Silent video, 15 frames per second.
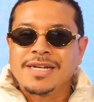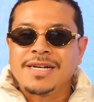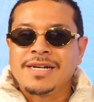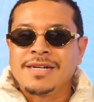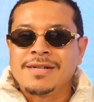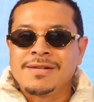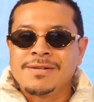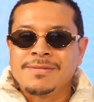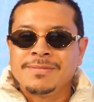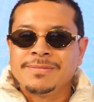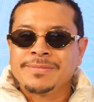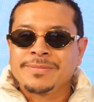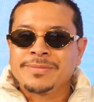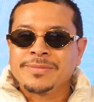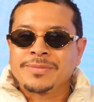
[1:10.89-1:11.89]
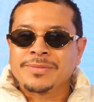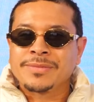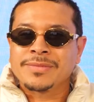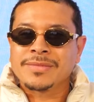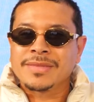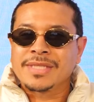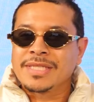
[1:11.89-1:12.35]
I
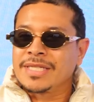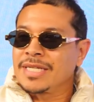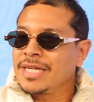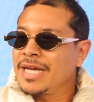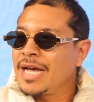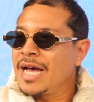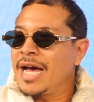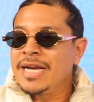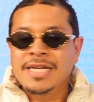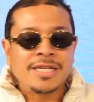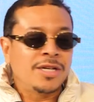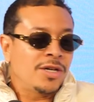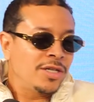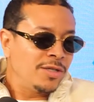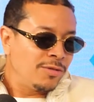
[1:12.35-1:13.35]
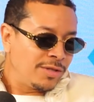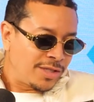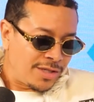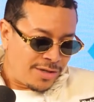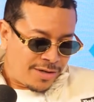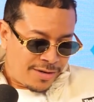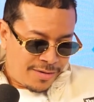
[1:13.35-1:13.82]
didn't know you was
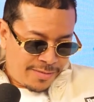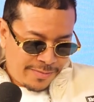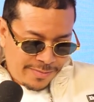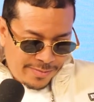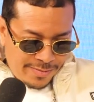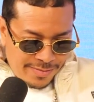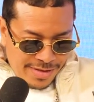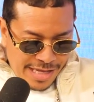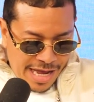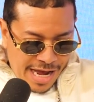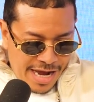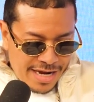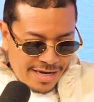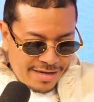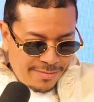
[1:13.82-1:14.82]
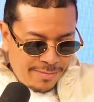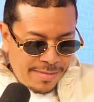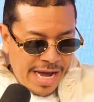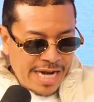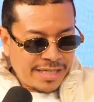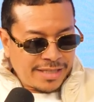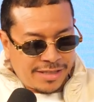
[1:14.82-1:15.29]
gonna like
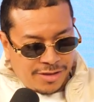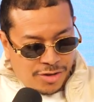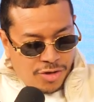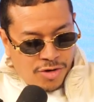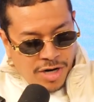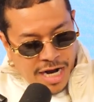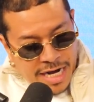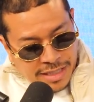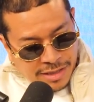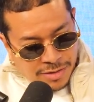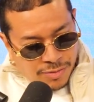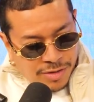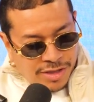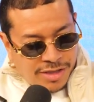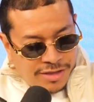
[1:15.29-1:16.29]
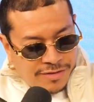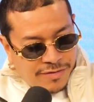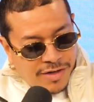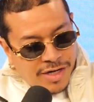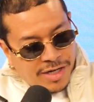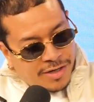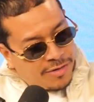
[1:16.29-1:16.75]
match the Crocs, which is
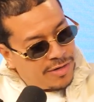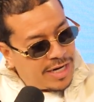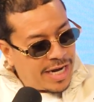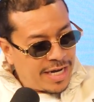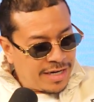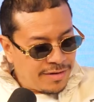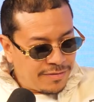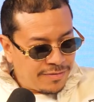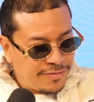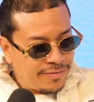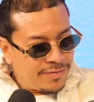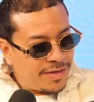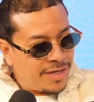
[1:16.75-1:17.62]
very creative.